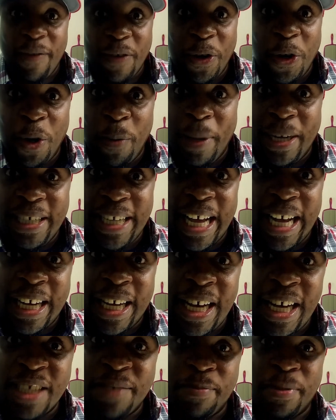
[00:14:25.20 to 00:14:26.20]
ain't never heard my
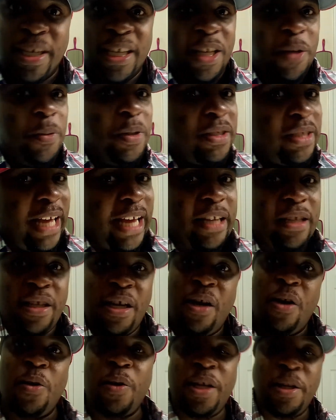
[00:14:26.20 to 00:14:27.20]
dad cuss, but he was like,
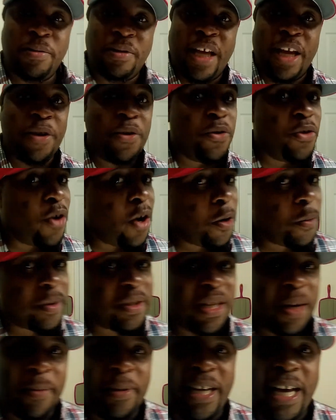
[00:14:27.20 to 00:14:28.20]
yo, that New York
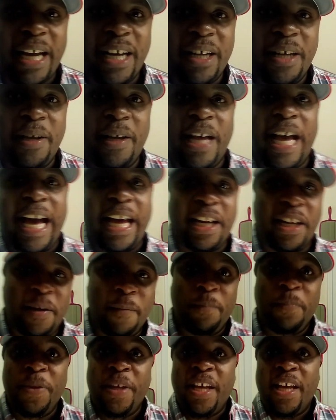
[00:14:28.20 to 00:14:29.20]
was coming out of
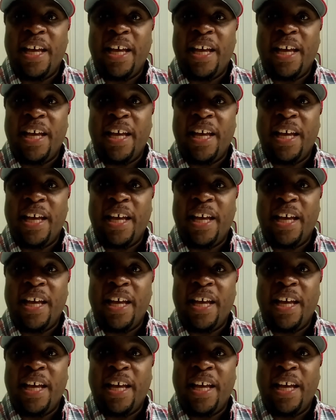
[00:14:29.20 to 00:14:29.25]
him.